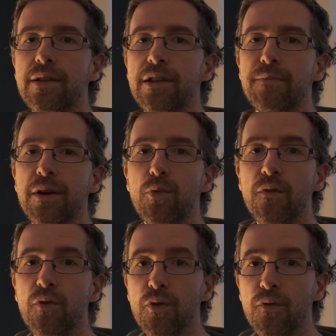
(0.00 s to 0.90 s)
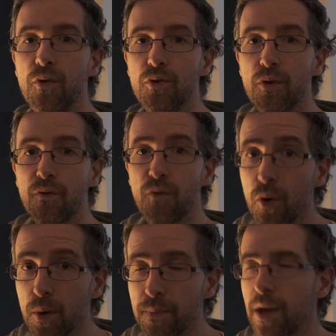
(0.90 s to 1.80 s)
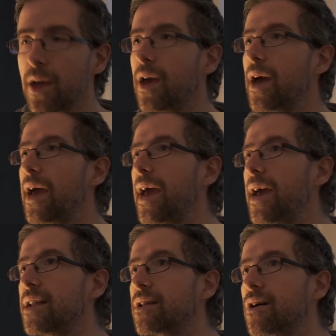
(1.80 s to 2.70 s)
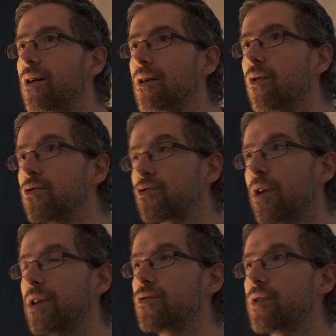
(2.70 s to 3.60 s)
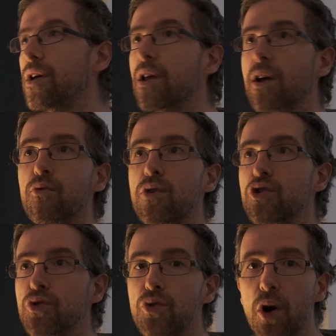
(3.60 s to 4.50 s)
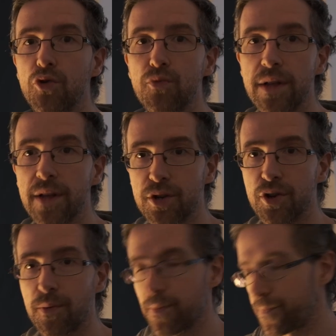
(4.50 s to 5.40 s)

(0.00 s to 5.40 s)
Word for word: is made with Godot 4.4. And today, I'm going to show you how to make that jump.